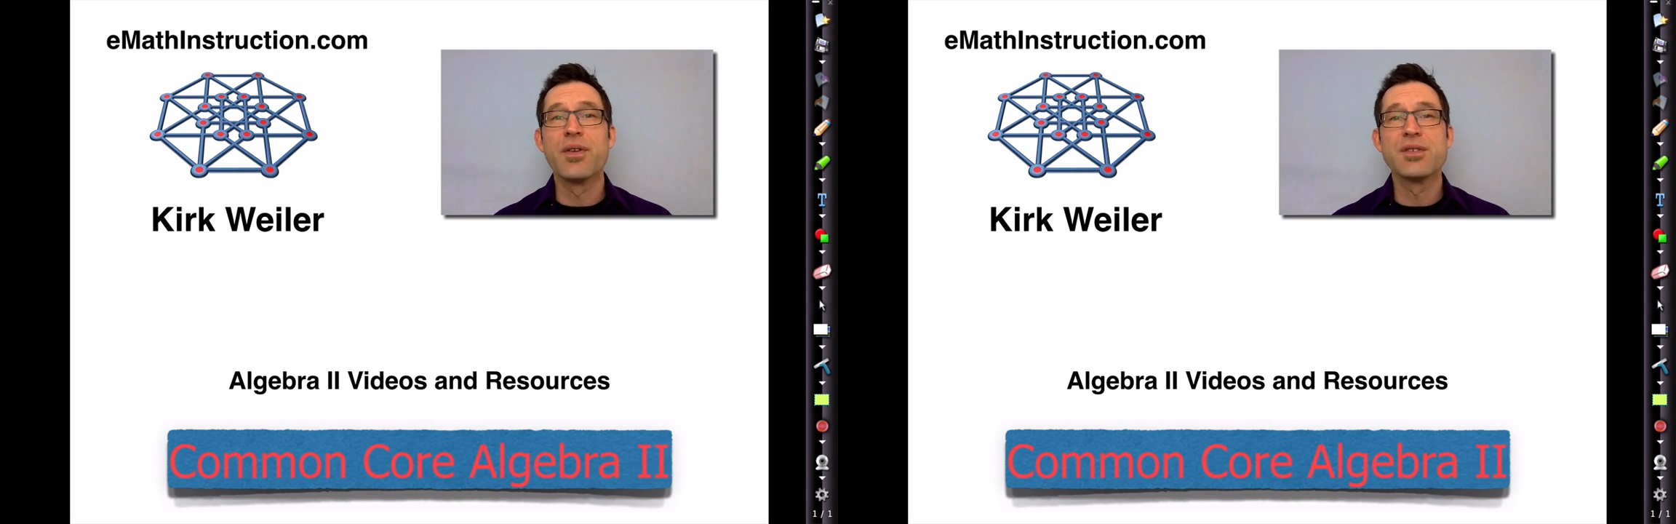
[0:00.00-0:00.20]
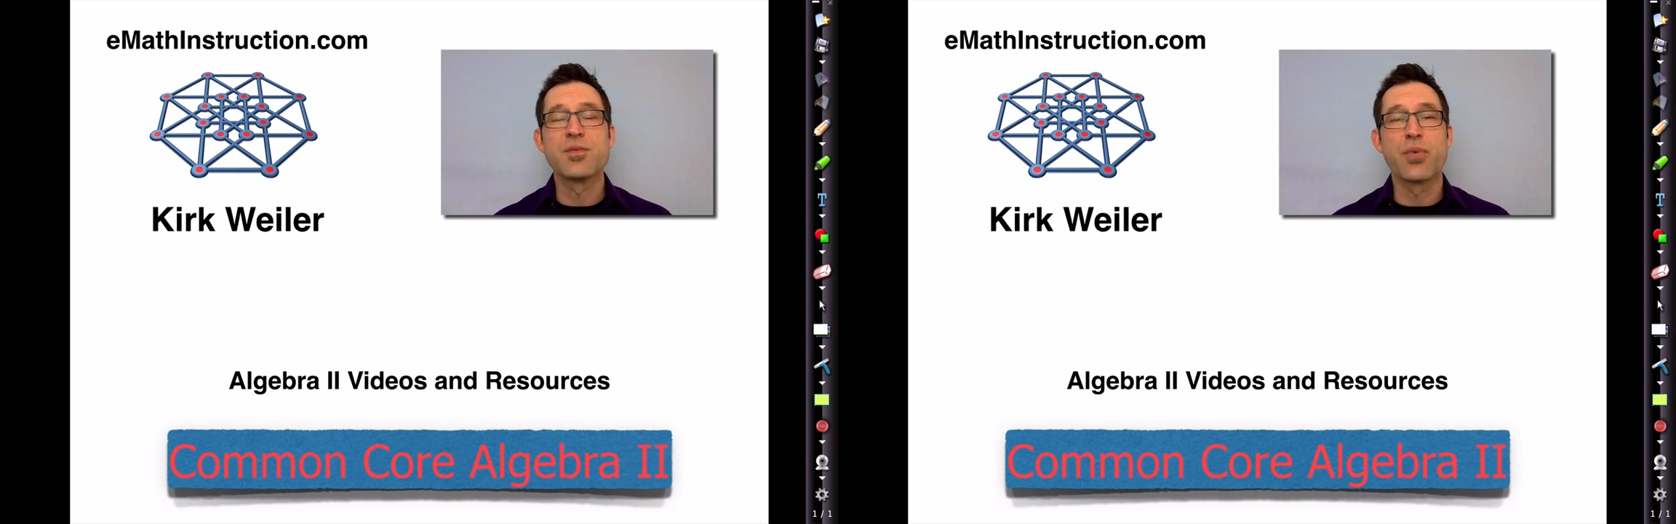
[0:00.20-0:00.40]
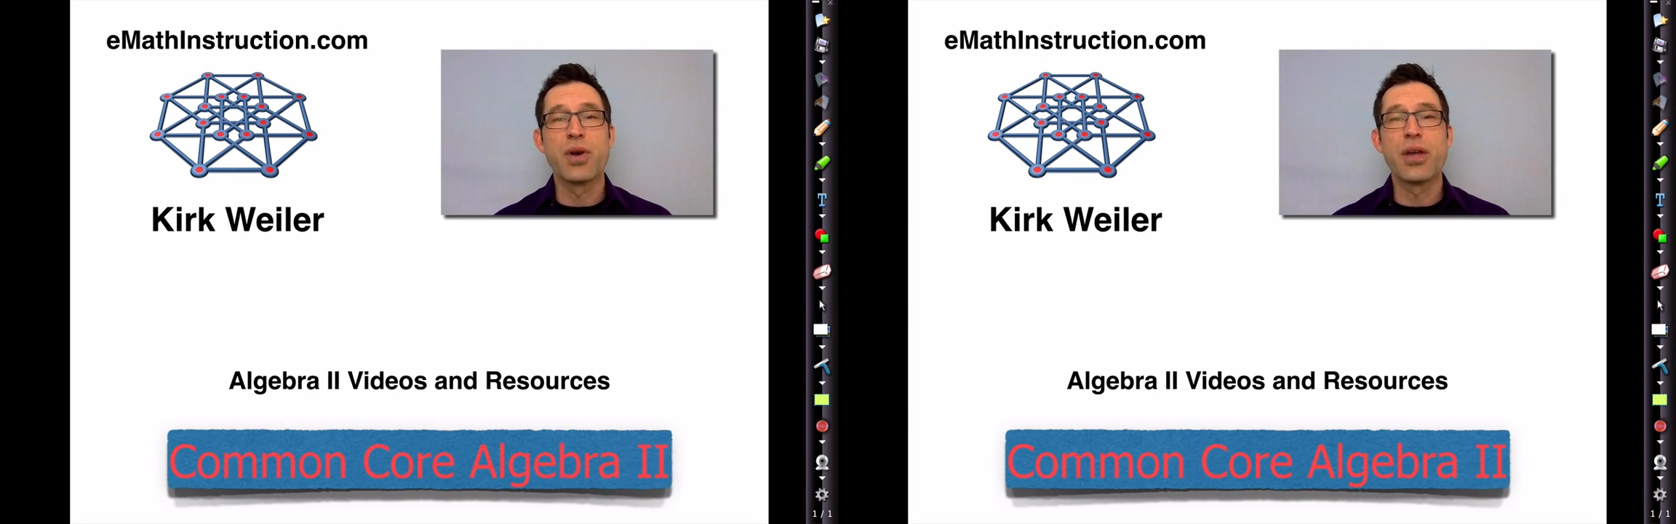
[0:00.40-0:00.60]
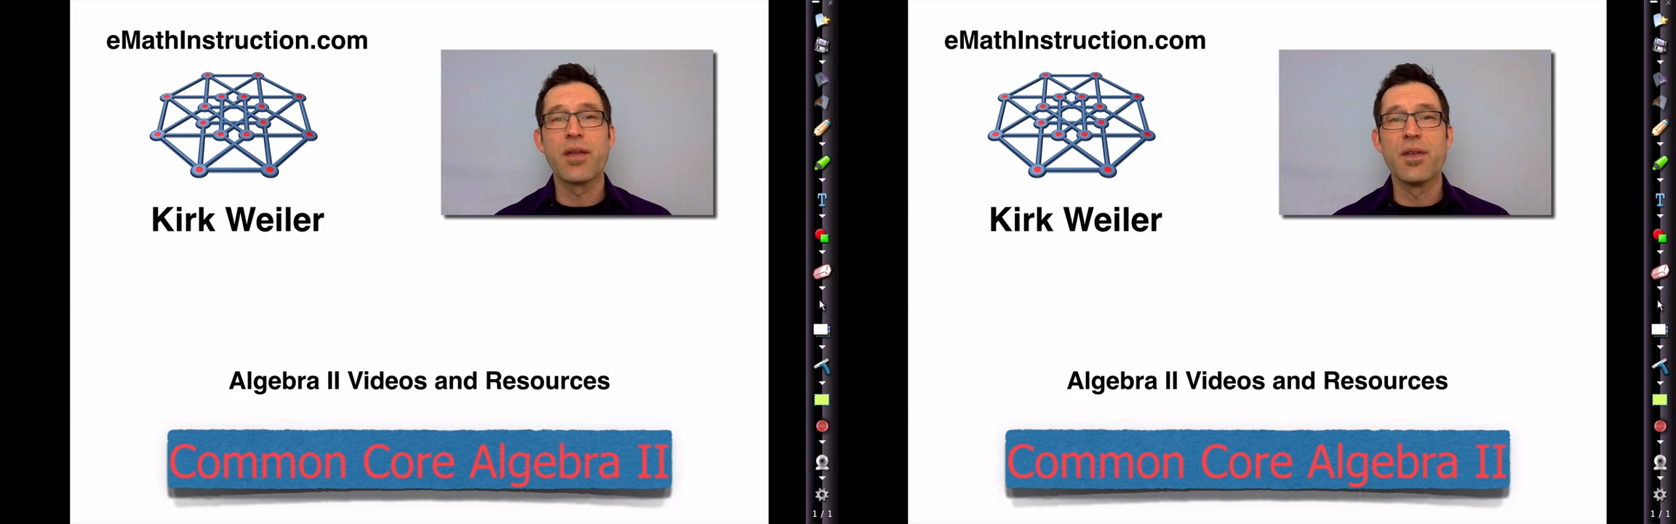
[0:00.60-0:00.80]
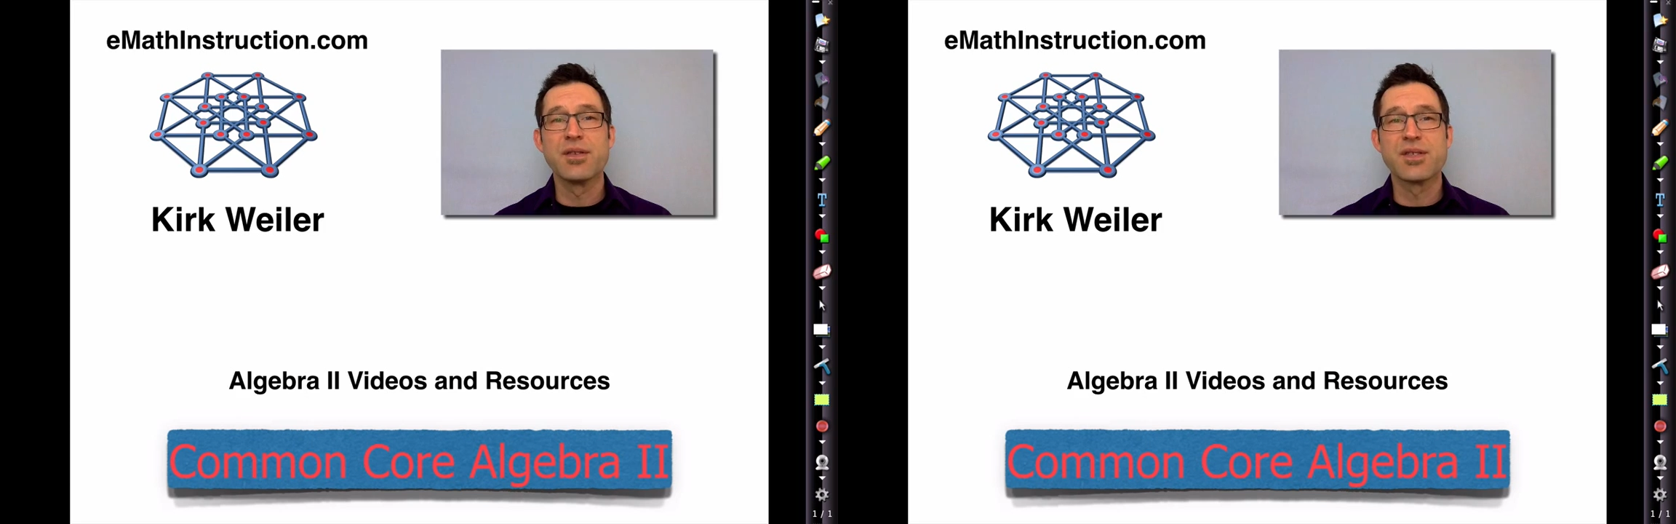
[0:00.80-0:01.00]
this spring
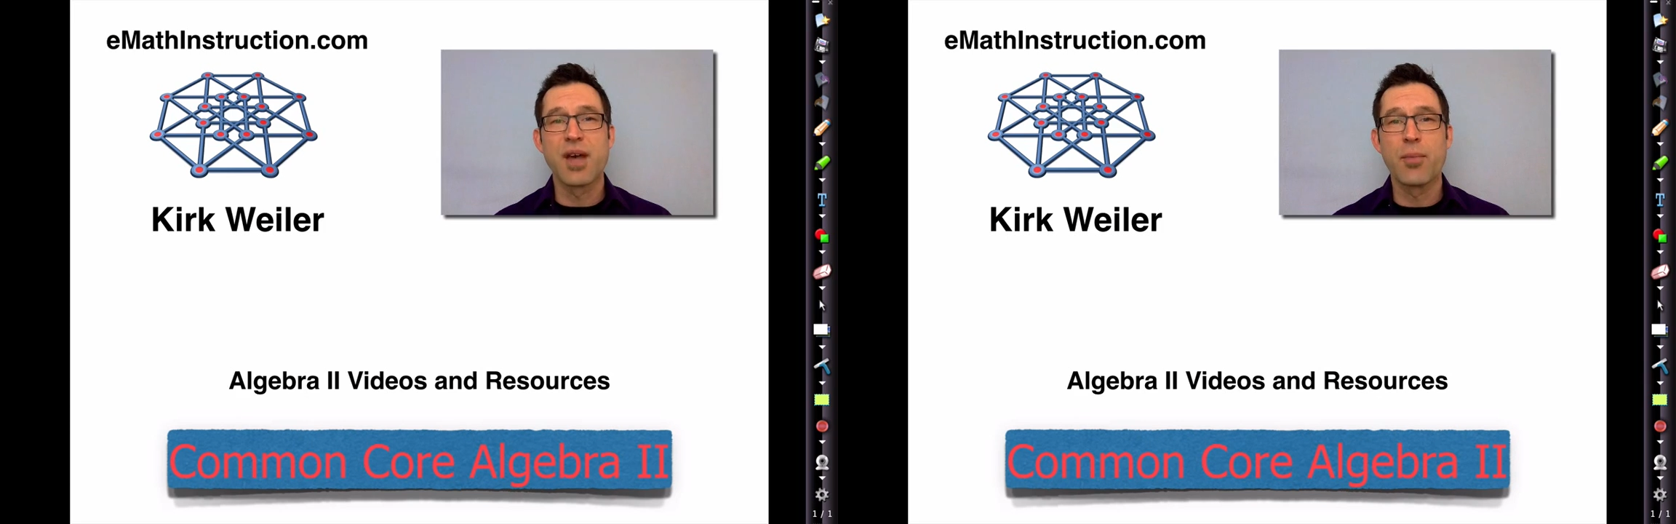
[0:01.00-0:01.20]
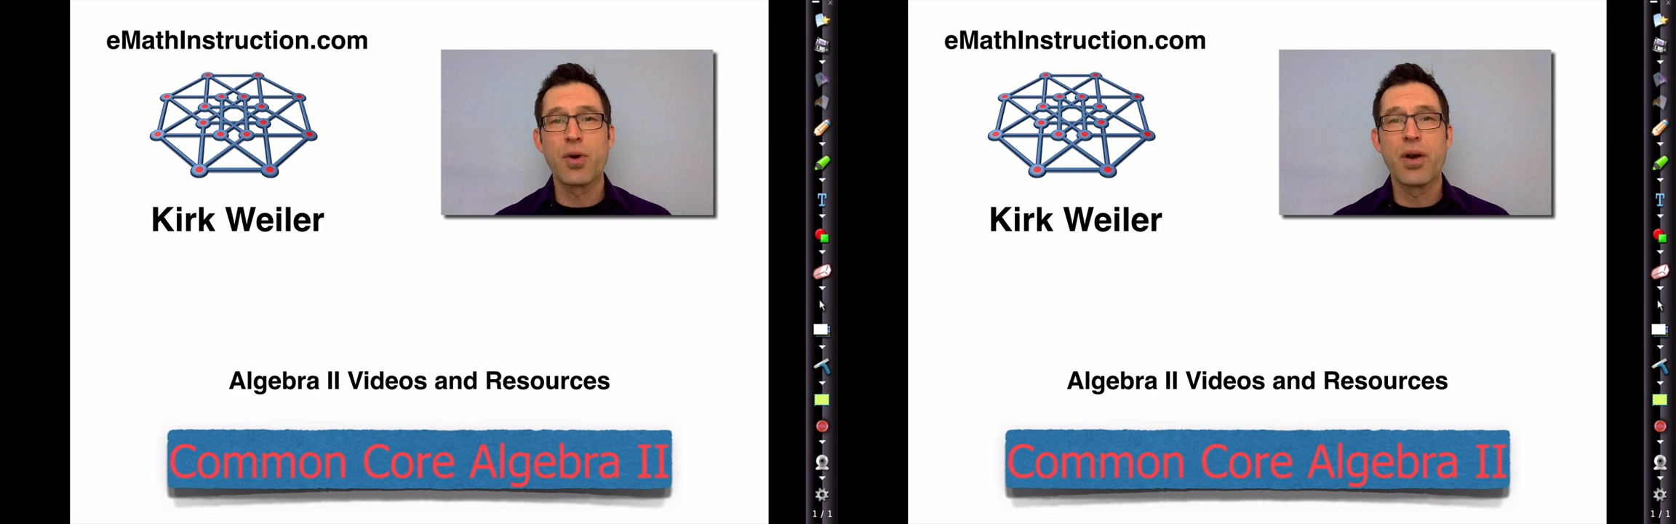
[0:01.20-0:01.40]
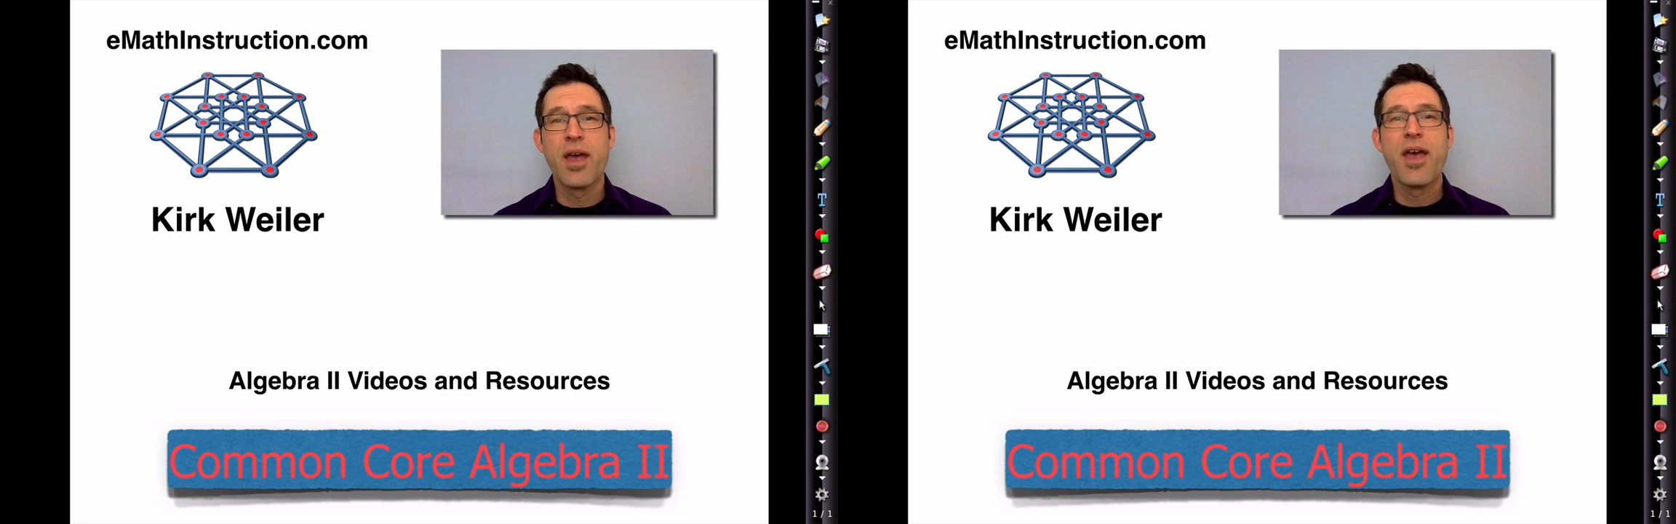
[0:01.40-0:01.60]
and this summer,